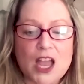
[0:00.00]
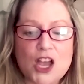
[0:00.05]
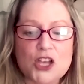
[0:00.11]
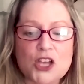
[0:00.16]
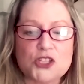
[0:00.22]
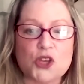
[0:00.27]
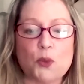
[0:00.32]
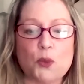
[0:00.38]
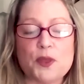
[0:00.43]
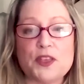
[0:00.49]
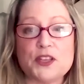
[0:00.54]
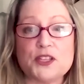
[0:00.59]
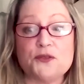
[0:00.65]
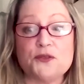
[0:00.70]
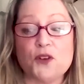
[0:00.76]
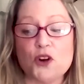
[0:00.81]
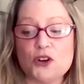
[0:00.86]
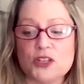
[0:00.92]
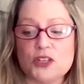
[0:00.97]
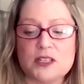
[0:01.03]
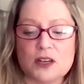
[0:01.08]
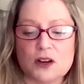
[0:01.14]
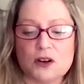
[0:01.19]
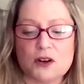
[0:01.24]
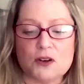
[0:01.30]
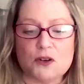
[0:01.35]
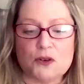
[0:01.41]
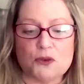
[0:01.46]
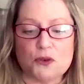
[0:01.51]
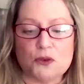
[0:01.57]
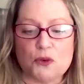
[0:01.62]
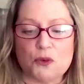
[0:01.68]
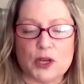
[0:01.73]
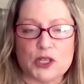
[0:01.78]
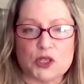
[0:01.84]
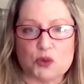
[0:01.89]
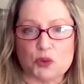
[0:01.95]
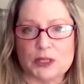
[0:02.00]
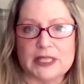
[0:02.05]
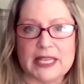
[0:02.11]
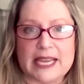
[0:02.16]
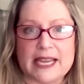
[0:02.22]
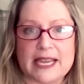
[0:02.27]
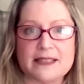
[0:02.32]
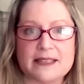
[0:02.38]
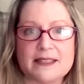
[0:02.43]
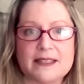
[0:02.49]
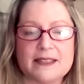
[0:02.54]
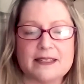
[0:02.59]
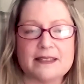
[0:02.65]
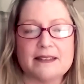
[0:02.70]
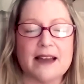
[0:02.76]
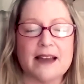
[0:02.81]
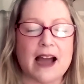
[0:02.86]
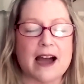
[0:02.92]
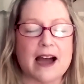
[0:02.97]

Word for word: So when this first was released,